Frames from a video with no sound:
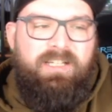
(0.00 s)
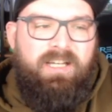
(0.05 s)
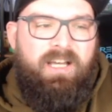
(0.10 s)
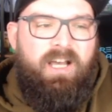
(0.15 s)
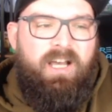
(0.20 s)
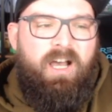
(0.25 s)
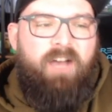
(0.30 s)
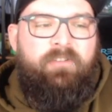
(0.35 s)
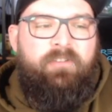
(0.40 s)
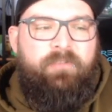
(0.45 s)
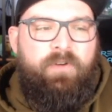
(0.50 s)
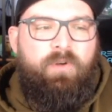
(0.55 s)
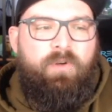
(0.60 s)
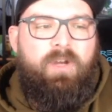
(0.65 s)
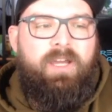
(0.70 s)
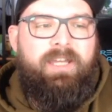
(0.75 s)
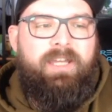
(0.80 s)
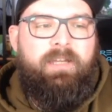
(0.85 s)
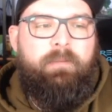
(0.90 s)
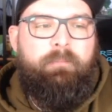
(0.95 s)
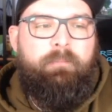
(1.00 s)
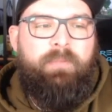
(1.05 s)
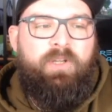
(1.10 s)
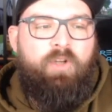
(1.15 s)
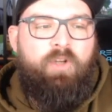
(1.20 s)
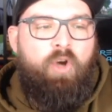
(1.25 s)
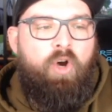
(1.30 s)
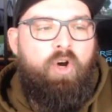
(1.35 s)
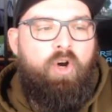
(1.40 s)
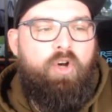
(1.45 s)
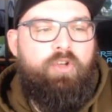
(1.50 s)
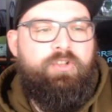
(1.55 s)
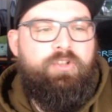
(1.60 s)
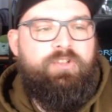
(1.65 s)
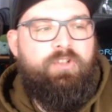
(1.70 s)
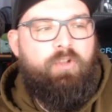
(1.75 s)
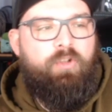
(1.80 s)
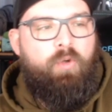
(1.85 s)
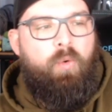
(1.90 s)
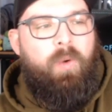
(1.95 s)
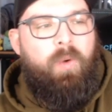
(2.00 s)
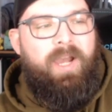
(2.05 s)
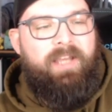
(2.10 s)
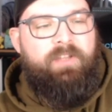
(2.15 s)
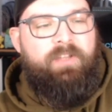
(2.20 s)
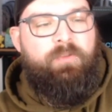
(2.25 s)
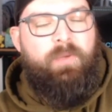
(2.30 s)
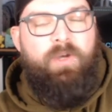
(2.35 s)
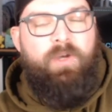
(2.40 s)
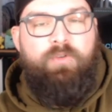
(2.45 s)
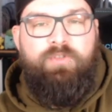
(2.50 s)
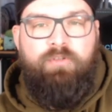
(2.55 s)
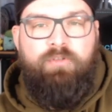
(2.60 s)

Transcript: I feel like because Quaxwell's